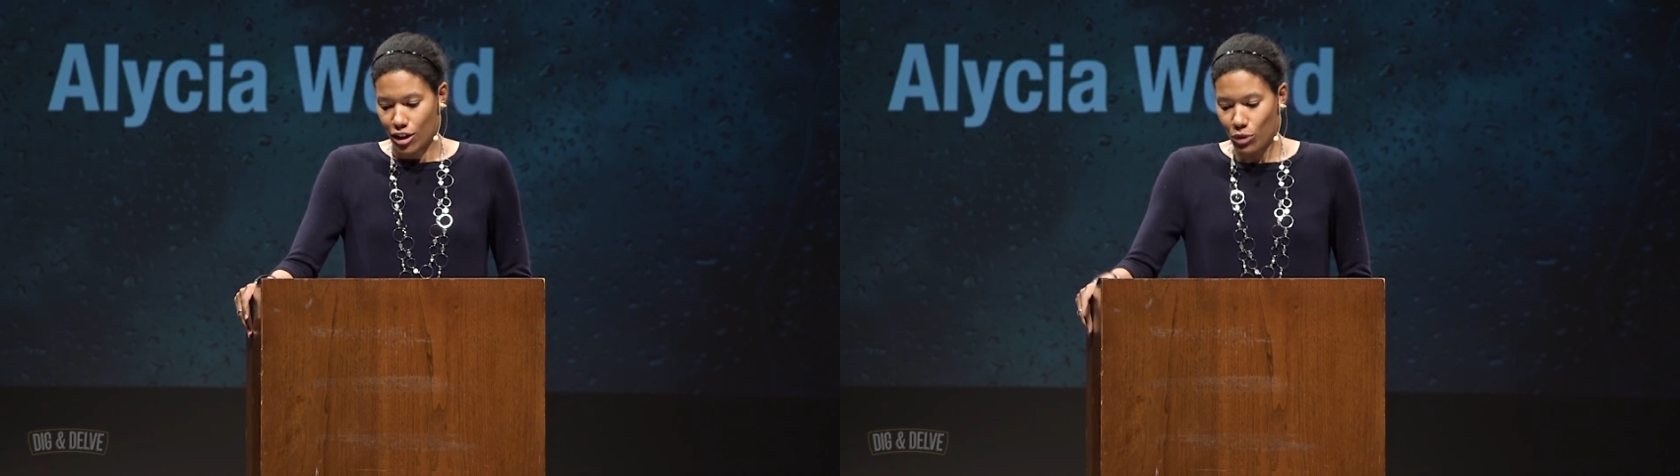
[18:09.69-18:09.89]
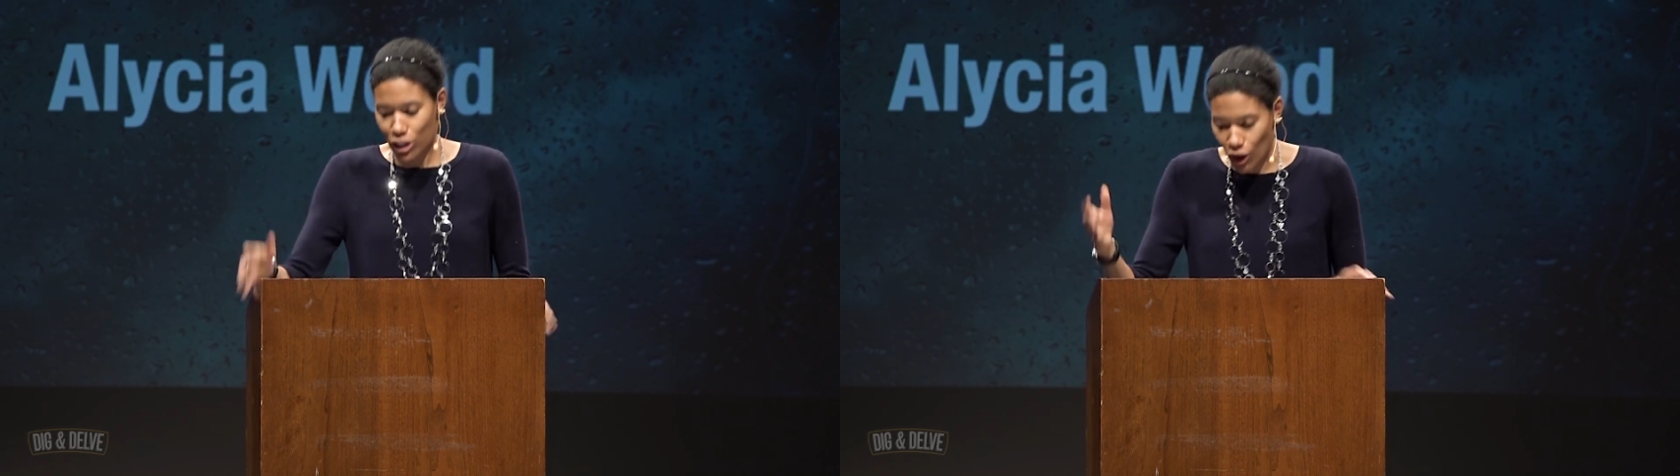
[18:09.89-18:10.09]

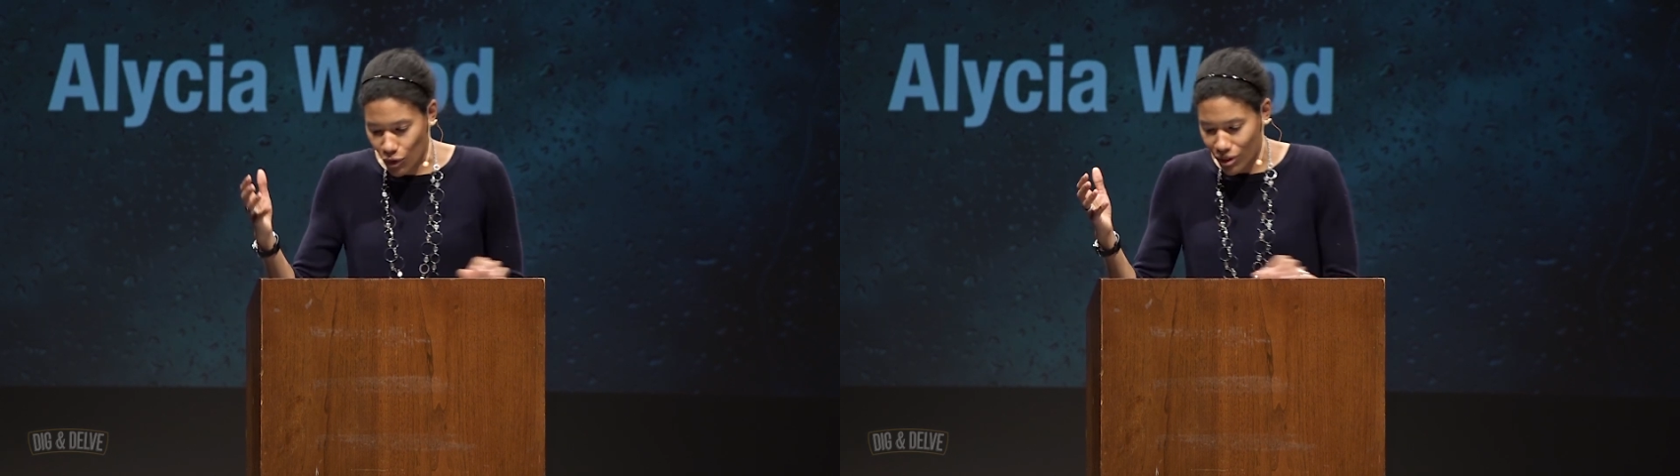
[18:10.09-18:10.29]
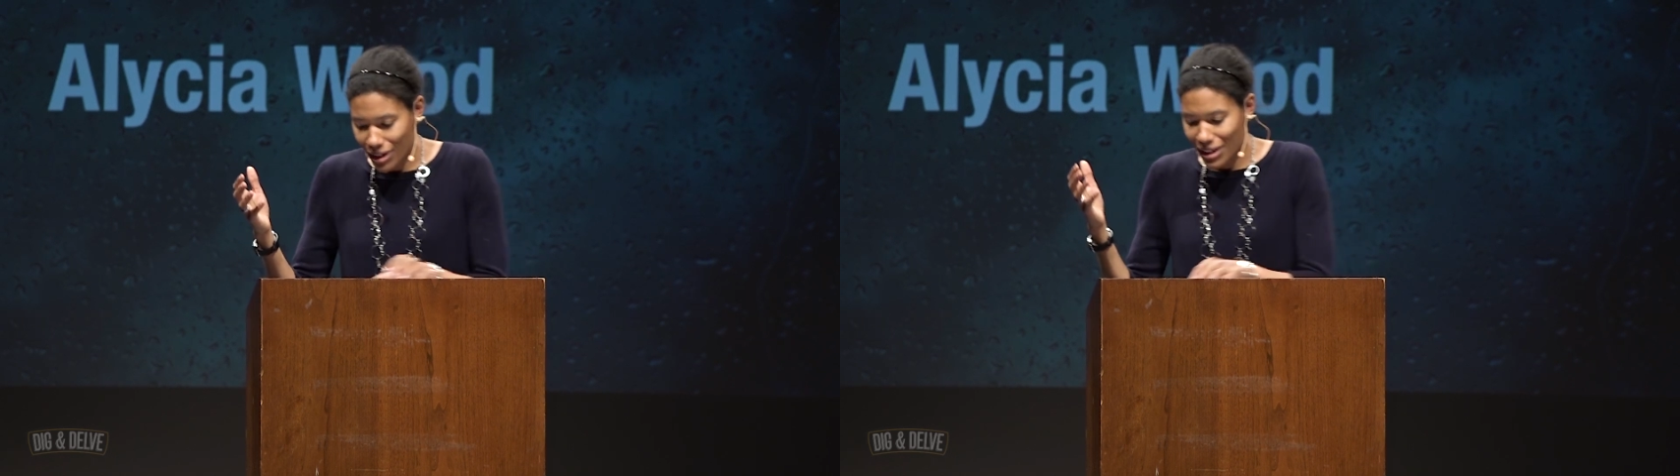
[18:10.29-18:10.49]
We
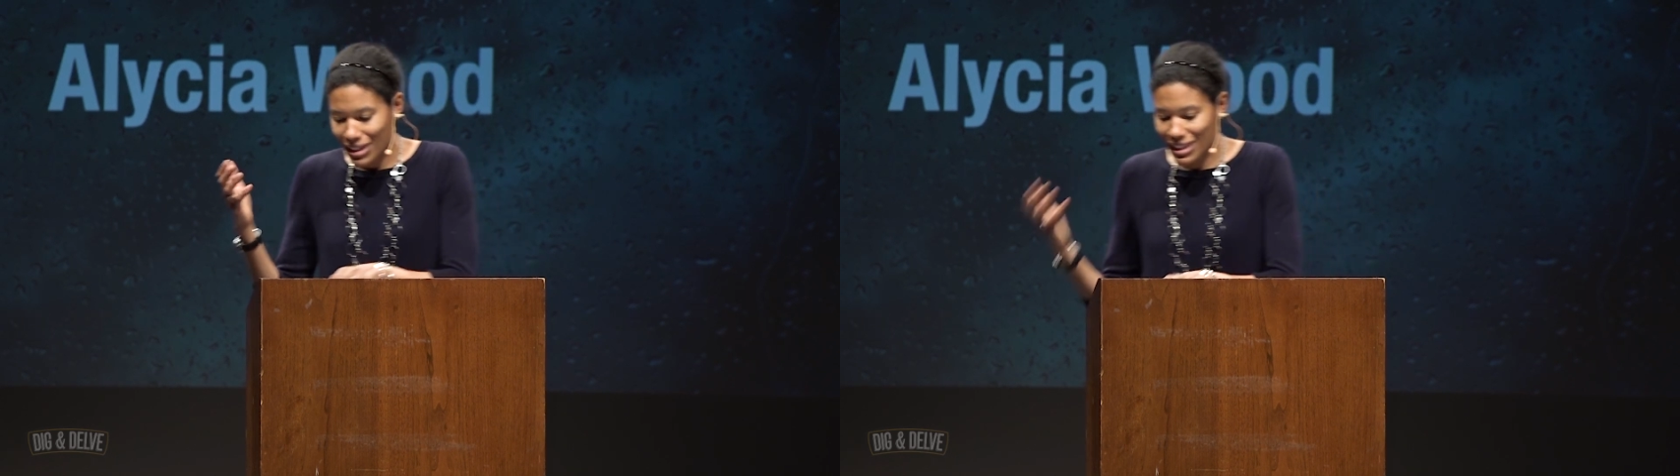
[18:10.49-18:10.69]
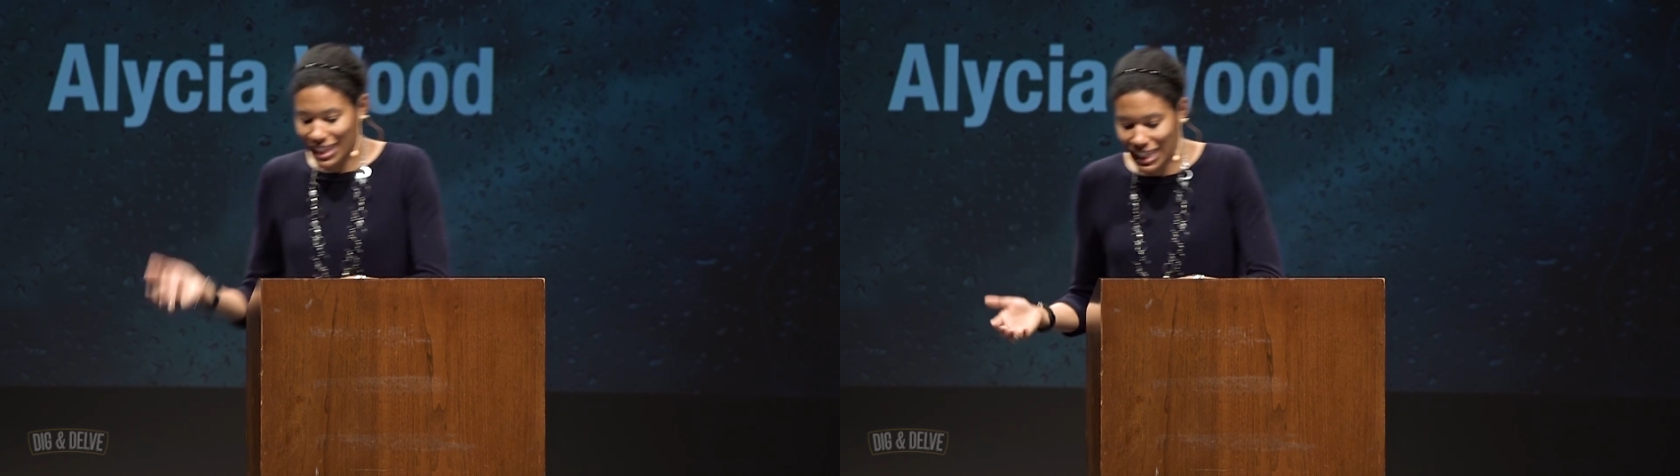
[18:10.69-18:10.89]
don't
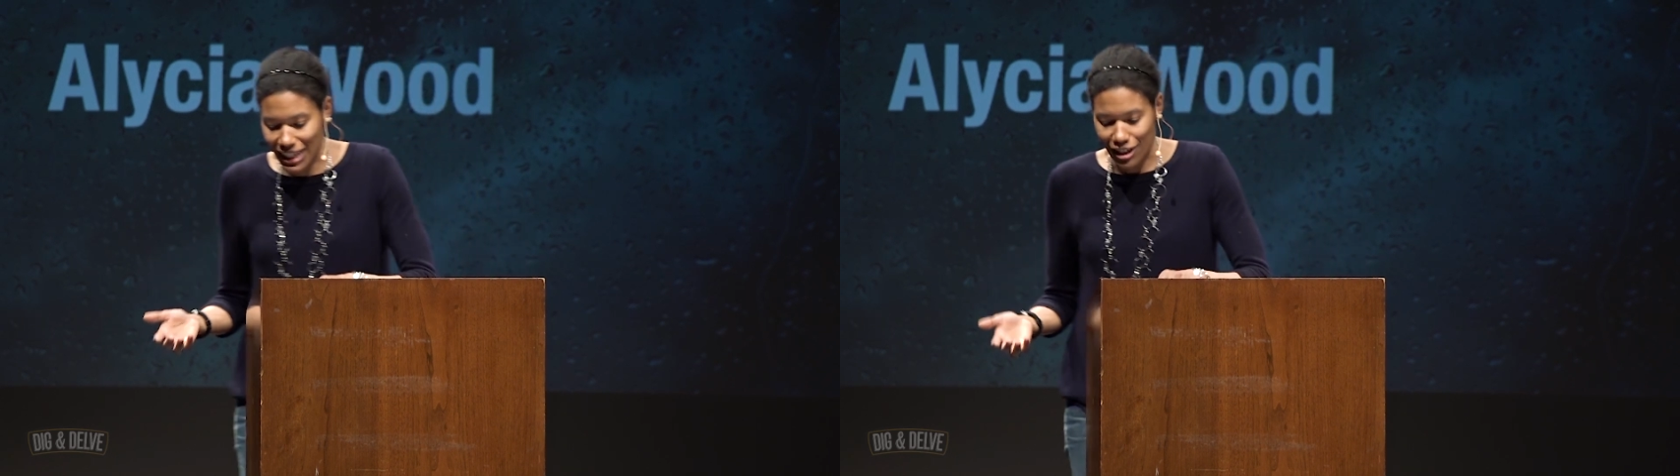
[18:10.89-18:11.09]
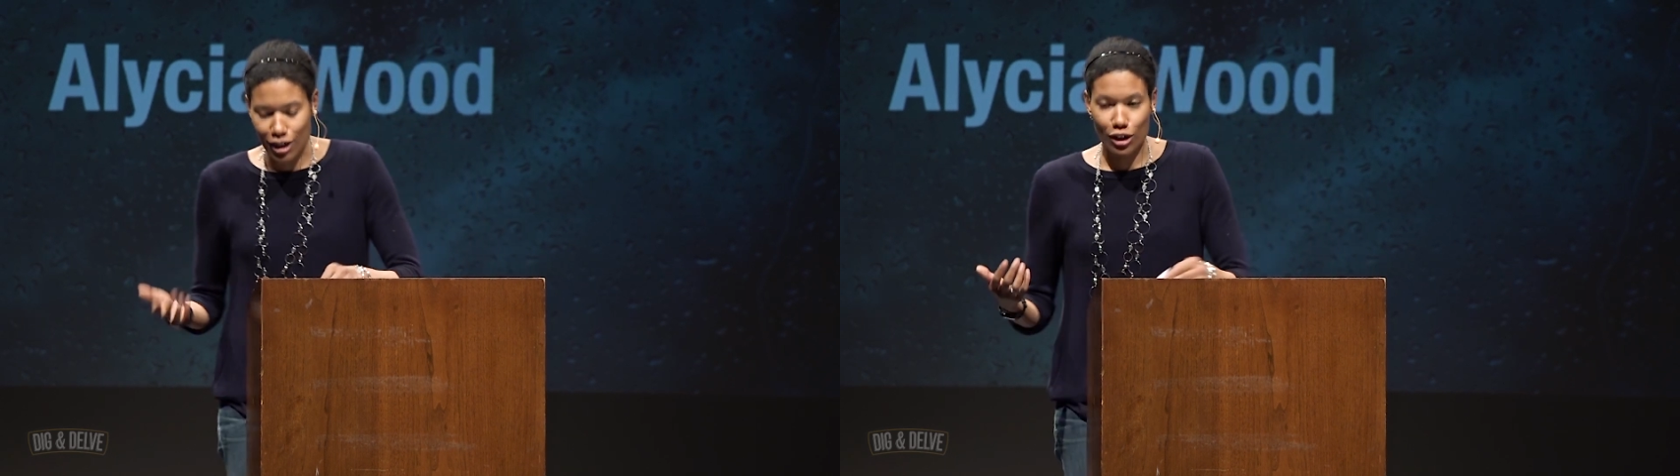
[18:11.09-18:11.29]

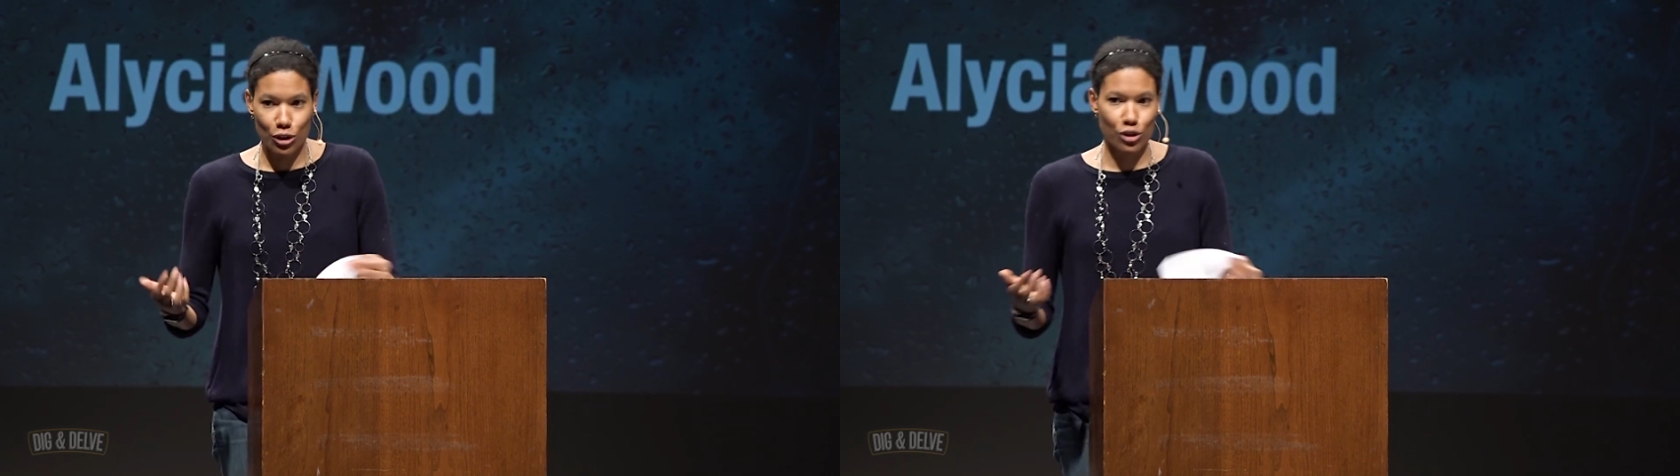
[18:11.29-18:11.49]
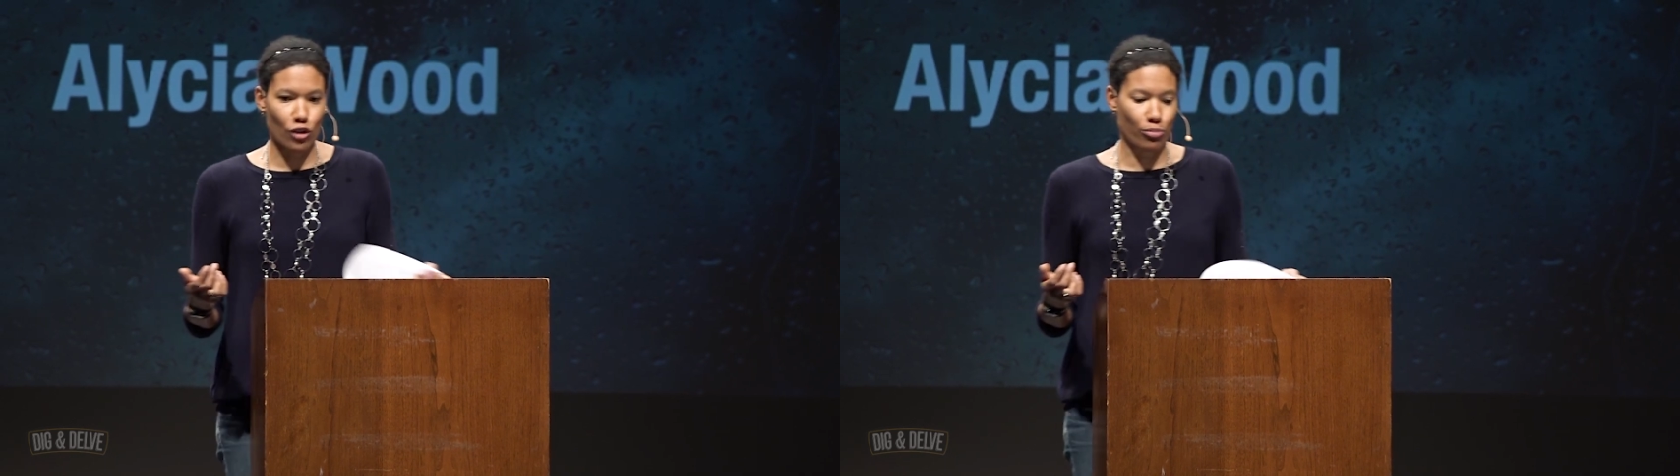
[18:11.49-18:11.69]
need
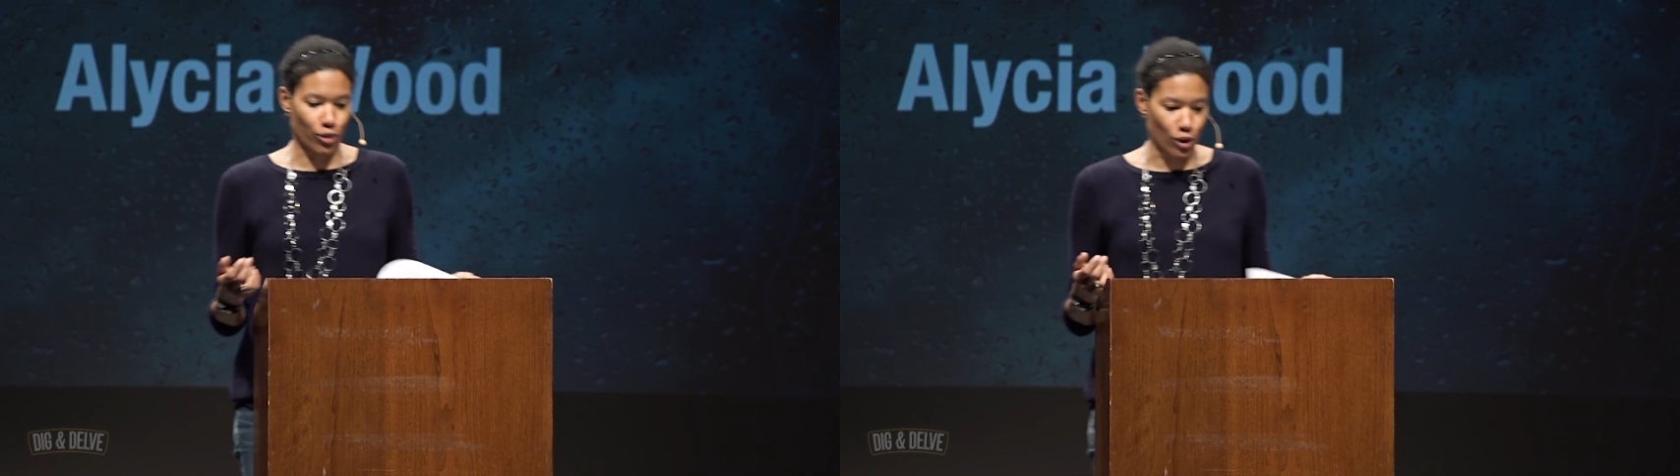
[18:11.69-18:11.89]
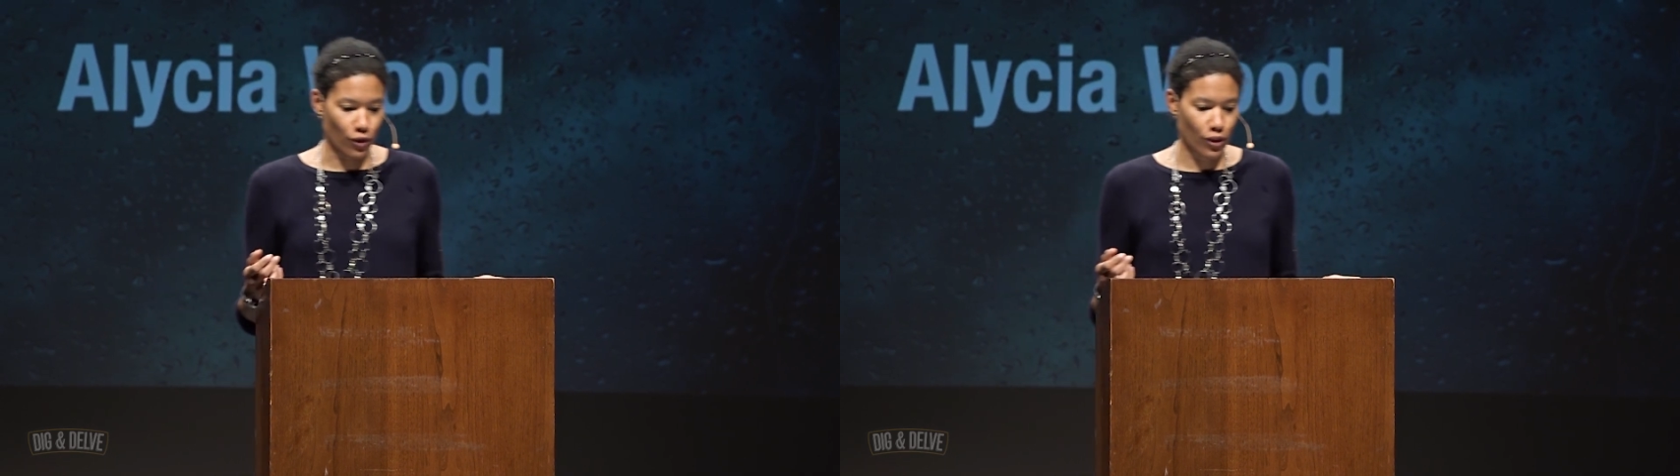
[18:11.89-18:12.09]
conclusive
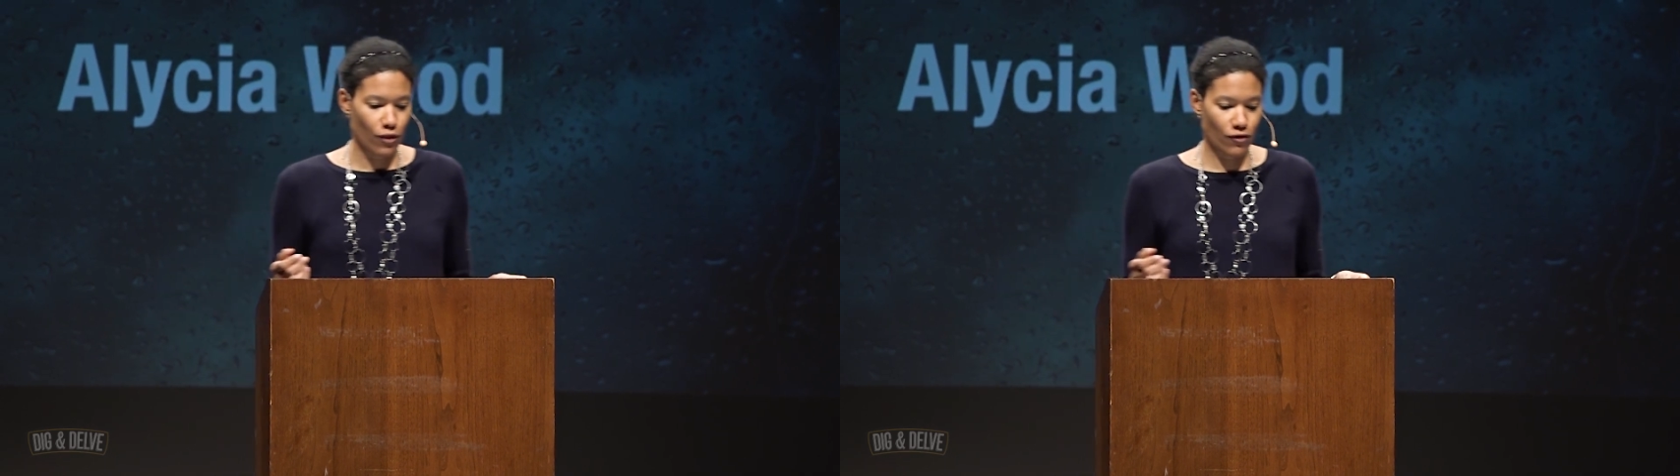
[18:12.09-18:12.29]
proof